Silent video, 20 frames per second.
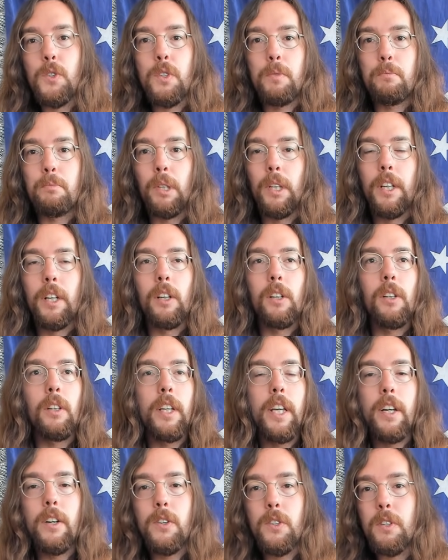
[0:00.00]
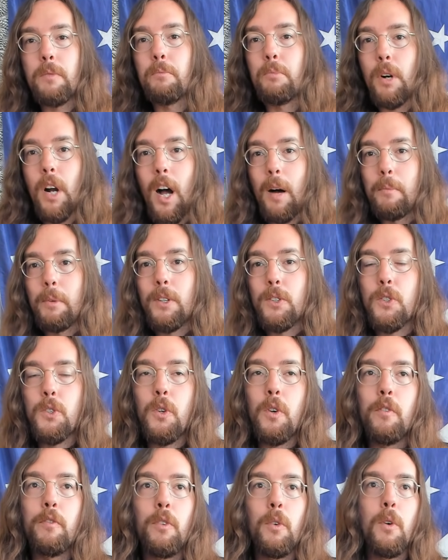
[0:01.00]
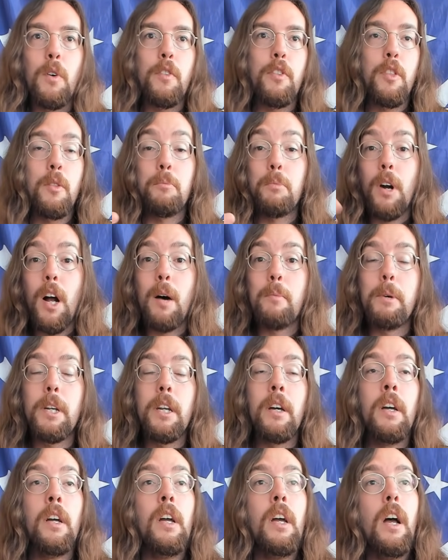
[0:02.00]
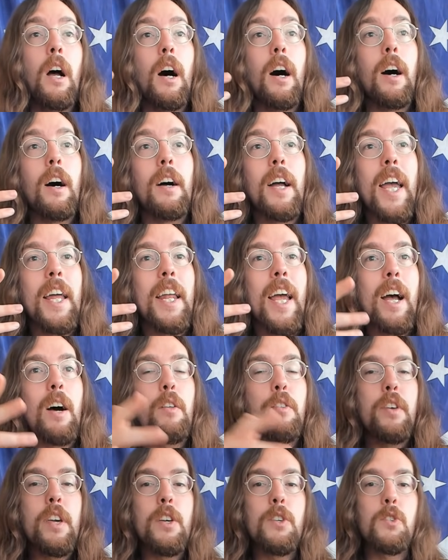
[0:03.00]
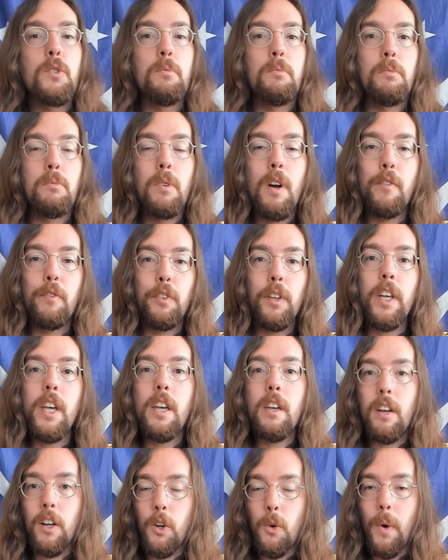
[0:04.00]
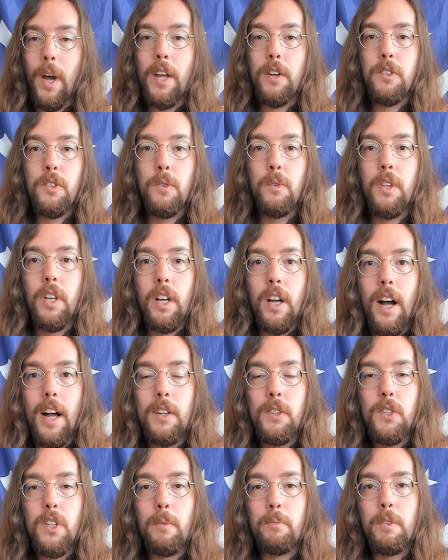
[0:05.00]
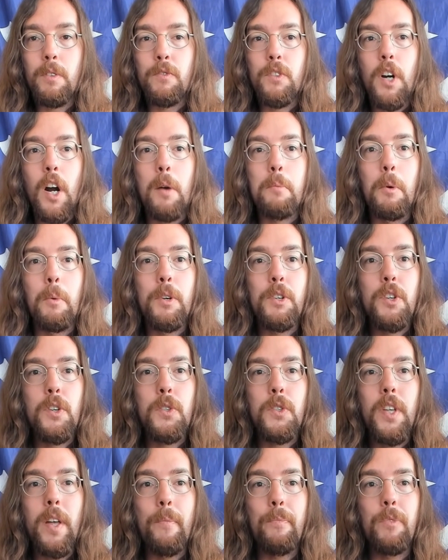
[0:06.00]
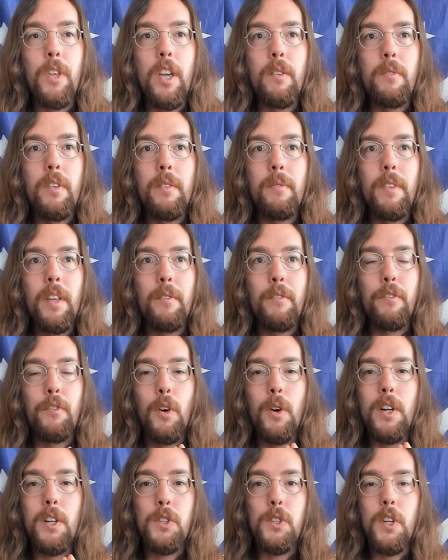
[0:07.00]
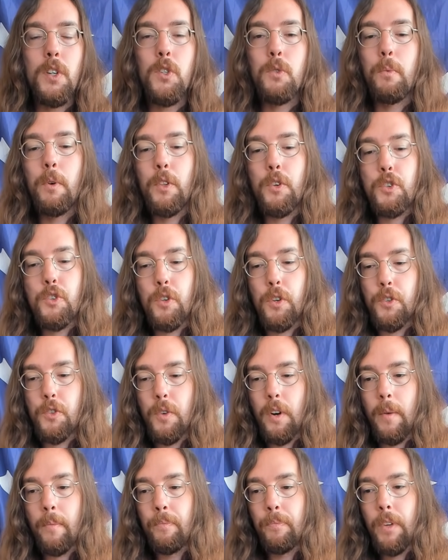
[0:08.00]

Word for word: and political leaders, and Brahma and so forth, the Brahmin, uh, and how these roughly equate to the concept of Dharma, which is that, for instance, with a Shudra,